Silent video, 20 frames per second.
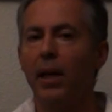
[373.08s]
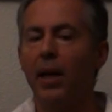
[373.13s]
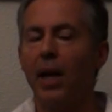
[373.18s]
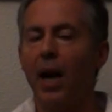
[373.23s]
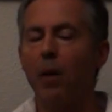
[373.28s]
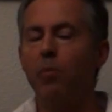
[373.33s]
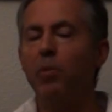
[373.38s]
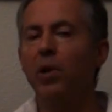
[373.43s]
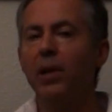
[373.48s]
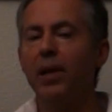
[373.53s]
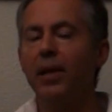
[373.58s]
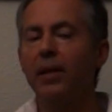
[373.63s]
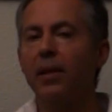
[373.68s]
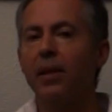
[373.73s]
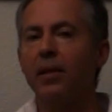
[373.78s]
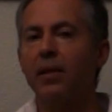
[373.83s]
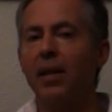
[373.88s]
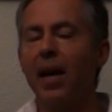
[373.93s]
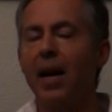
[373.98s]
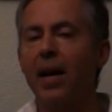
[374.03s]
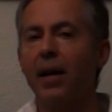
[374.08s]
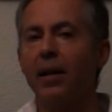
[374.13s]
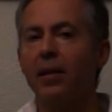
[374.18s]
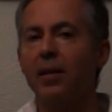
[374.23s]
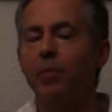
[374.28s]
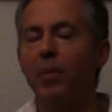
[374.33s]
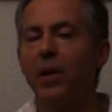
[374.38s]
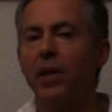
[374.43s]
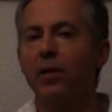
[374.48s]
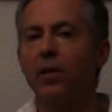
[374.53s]
How brilliant is that?
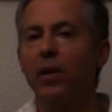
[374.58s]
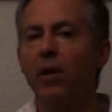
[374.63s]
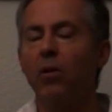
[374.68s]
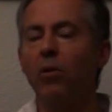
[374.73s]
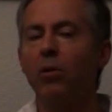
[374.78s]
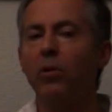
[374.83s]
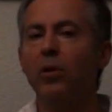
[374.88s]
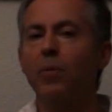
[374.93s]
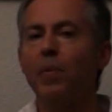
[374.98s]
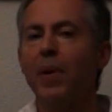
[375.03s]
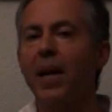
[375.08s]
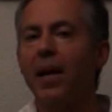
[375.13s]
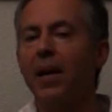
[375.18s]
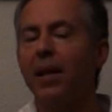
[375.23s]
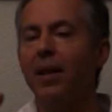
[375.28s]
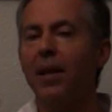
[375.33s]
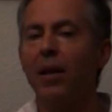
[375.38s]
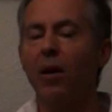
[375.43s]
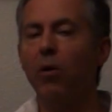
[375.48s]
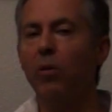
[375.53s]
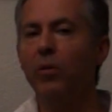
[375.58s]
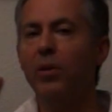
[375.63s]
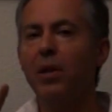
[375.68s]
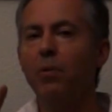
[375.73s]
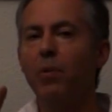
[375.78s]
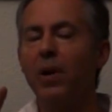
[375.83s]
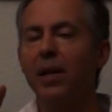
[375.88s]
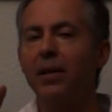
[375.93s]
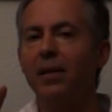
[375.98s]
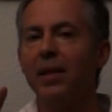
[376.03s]
Because the old man, the only
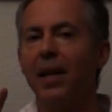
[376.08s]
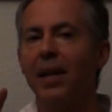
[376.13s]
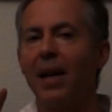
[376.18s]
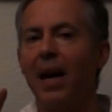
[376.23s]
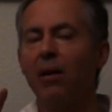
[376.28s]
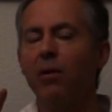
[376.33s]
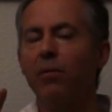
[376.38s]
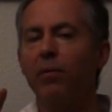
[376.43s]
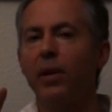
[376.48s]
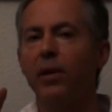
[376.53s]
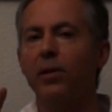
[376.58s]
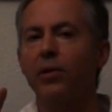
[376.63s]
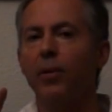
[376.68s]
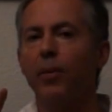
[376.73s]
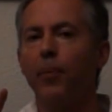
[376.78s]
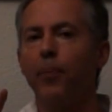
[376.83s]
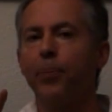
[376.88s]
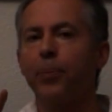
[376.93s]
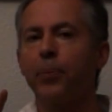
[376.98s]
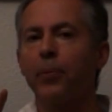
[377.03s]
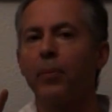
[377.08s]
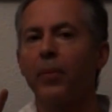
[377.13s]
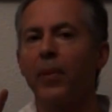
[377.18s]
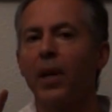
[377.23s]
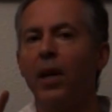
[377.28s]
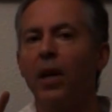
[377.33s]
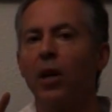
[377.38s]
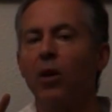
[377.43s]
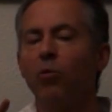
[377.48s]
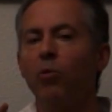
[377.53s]
way to get out of it
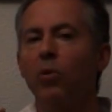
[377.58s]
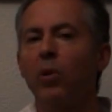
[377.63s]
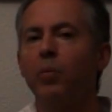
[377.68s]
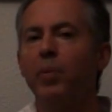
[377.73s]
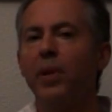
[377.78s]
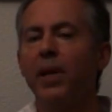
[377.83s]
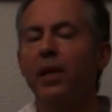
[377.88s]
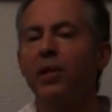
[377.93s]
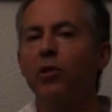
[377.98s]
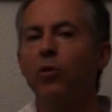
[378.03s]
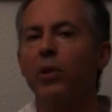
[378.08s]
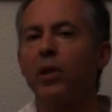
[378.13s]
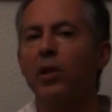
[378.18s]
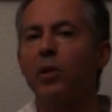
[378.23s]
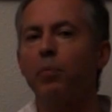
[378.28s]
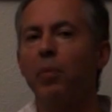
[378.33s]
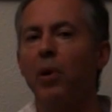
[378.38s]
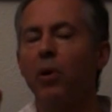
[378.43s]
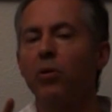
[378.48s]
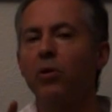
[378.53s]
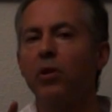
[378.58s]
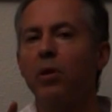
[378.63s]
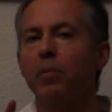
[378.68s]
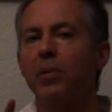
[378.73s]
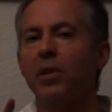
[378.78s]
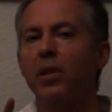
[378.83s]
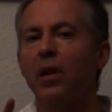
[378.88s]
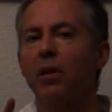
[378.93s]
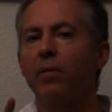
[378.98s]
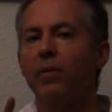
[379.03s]
would be to expose
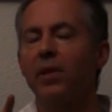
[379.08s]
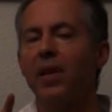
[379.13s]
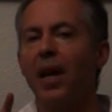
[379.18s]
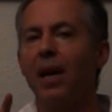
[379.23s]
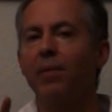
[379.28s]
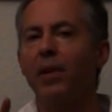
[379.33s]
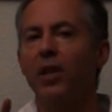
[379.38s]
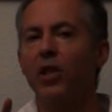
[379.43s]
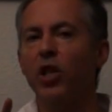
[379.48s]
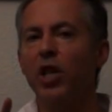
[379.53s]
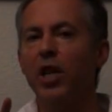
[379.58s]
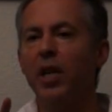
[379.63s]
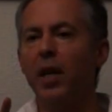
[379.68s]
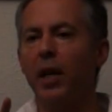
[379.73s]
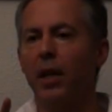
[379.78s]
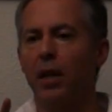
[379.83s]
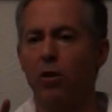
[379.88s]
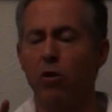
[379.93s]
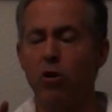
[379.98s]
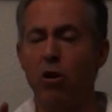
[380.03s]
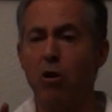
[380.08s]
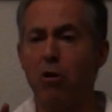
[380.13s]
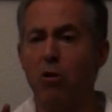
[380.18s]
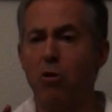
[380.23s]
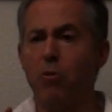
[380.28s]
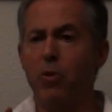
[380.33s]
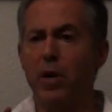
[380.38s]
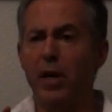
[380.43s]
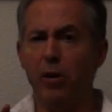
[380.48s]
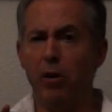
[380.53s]
himself as having cheating.
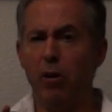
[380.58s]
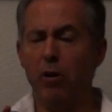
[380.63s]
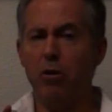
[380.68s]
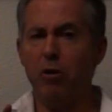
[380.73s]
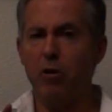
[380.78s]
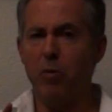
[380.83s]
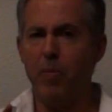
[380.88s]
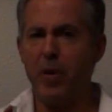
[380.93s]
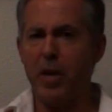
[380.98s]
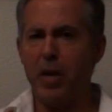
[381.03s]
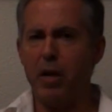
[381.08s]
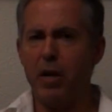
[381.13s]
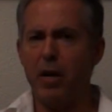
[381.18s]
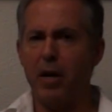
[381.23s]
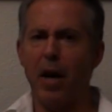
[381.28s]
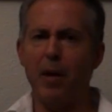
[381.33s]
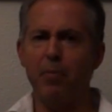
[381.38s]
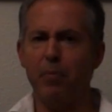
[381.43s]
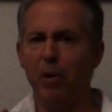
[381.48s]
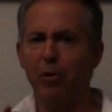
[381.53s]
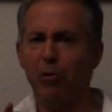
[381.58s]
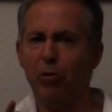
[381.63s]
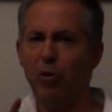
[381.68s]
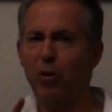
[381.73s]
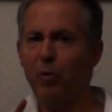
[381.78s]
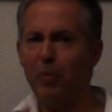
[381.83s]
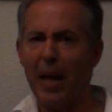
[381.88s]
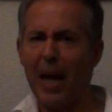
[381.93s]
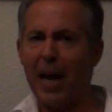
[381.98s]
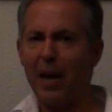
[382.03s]
No, it couldn't be. I put
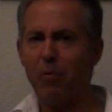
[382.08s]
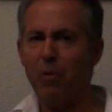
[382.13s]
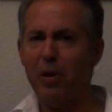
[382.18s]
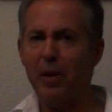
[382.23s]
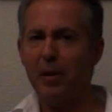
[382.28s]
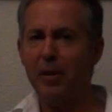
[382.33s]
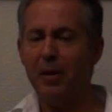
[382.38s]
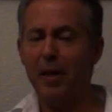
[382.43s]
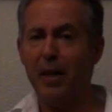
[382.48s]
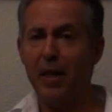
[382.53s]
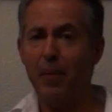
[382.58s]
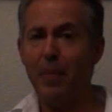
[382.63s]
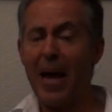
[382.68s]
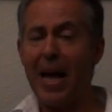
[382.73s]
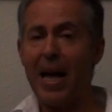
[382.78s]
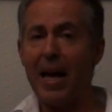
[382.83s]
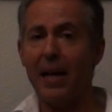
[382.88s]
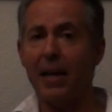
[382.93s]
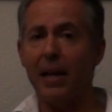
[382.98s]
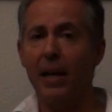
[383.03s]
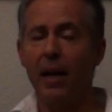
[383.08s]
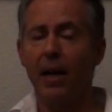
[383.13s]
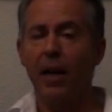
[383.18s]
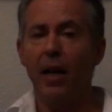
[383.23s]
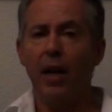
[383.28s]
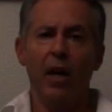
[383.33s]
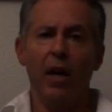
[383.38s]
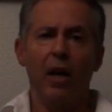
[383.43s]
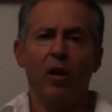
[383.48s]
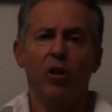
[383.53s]
2 black ones in the bag.
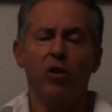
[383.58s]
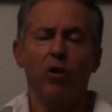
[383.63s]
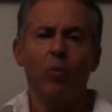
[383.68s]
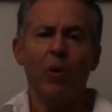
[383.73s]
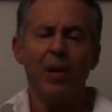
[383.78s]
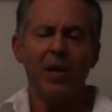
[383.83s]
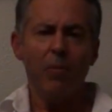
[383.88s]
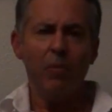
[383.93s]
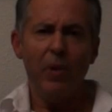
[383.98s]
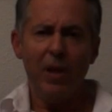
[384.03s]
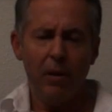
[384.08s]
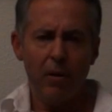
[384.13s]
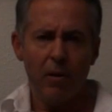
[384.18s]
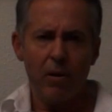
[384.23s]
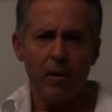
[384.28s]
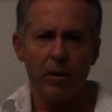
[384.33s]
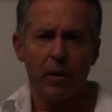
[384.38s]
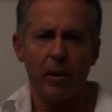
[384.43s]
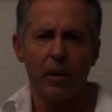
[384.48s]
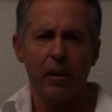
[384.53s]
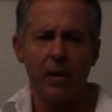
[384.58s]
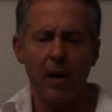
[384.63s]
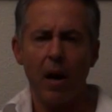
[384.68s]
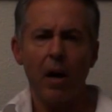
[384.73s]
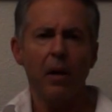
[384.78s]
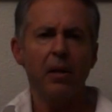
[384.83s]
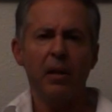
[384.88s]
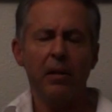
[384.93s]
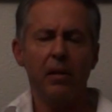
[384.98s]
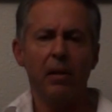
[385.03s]
So what can we learn
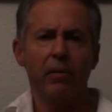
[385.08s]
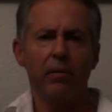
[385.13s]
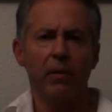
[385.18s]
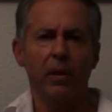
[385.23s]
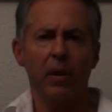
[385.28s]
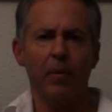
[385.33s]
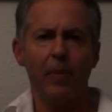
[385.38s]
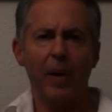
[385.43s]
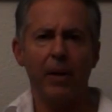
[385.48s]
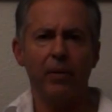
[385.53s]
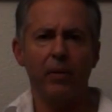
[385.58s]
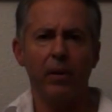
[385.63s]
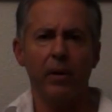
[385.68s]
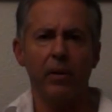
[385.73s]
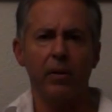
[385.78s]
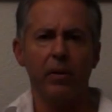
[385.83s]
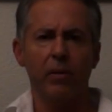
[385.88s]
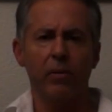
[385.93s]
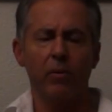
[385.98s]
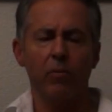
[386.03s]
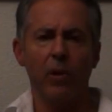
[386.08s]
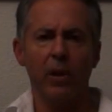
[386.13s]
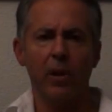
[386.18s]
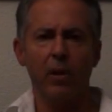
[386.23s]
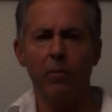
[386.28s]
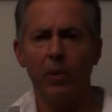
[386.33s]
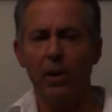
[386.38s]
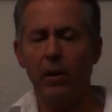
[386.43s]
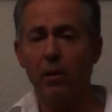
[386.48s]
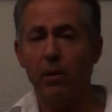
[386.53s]
cognitively about this? What
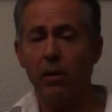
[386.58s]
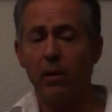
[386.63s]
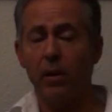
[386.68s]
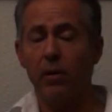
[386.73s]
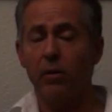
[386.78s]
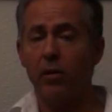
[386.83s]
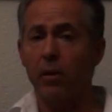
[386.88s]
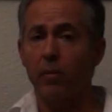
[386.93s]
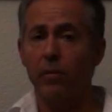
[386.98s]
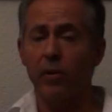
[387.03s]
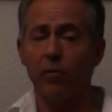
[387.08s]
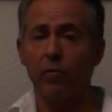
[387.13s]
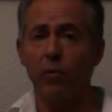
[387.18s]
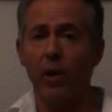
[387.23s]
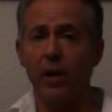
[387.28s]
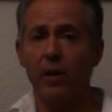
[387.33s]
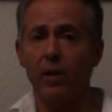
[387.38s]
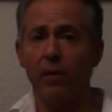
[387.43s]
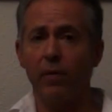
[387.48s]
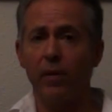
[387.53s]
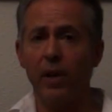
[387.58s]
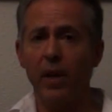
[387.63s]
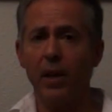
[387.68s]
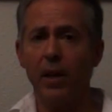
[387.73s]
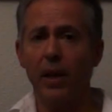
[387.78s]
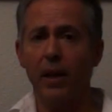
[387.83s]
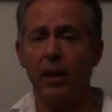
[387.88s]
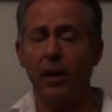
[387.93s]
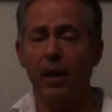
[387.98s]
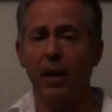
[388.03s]
can we learn in terms of ways of
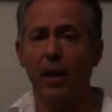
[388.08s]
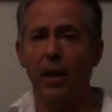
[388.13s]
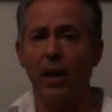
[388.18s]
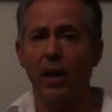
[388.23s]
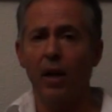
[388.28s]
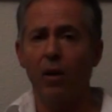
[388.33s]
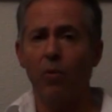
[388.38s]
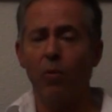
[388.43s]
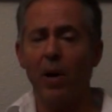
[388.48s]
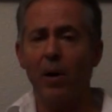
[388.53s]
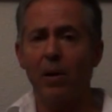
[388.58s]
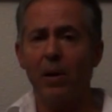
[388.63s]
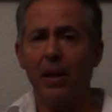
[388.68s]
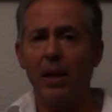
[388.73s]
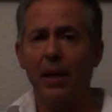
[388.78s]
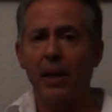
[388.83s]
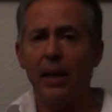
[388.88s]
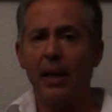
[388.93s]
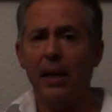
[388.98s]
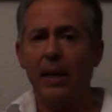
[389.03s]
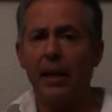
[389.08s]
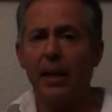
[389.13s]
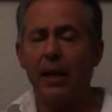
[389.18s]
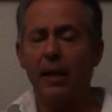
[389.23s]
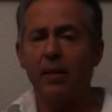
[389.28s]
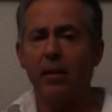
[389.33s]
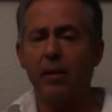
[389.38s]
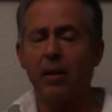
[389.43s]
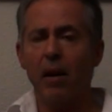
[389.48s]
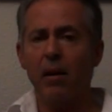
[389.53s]
thinking? Well,
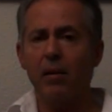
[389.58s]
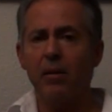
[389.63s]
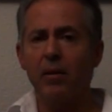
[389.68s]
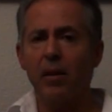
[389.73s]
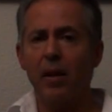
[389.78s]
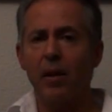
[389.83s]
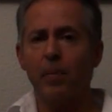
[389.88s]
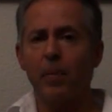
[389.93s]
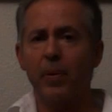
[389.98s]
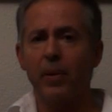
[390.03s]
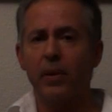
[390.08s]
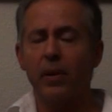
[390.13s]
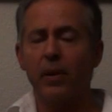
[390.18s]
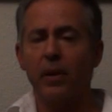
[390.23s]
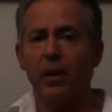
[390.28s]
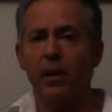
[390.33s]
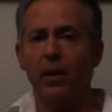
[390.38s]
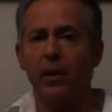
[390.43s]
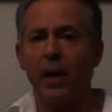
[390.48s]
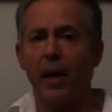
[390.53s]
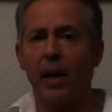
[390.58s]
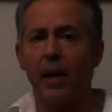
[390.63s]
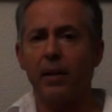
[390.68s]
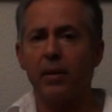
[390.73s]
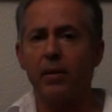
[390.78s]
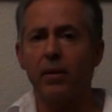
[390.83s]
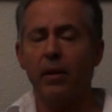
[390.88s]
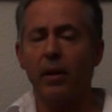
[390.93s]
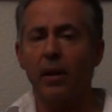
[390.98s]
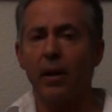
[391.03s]
it's a concept
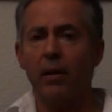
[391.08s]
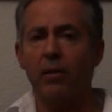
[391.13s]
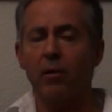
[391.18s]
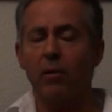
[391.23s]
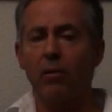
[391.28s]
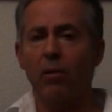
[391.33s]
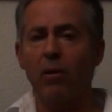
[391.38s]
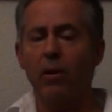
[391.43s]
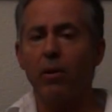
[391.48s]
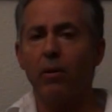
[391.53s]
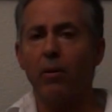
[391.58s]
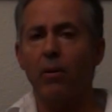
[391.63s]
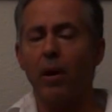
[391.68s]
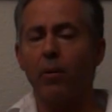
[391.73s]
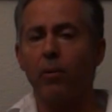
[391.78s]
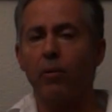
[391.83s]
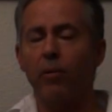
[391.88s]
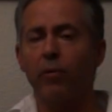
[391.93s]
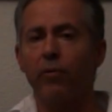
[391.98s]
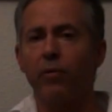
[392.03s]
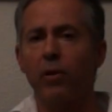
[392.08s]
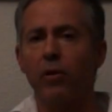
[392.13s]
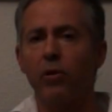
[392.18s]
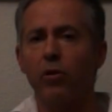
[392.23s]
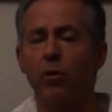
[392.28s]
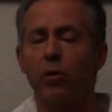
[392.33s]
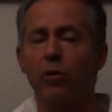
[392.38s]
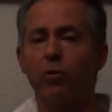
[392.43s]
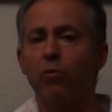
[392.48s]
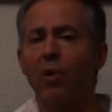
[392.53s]
that, as a lawyer, I will refer
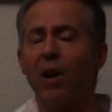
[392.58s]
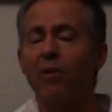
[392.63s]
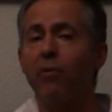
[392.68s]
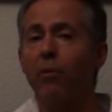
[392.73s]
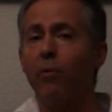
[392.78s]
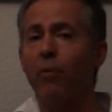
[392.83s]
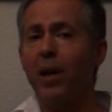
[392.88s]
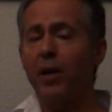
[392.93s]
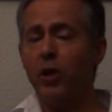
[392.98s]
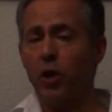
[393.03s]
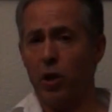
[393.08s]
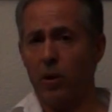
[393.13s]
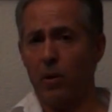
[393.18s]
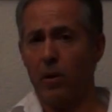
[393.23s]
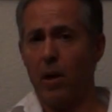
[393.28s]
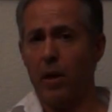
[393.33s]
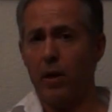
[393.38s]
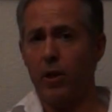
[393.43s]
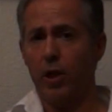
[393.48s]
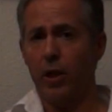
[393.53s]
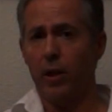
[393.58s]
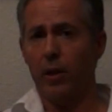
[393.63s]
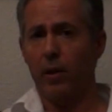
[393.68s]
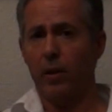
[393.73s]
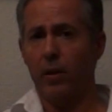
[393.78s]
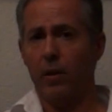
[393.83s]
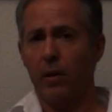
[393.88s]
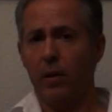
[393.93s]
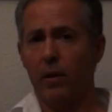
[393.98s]
to as referential logic,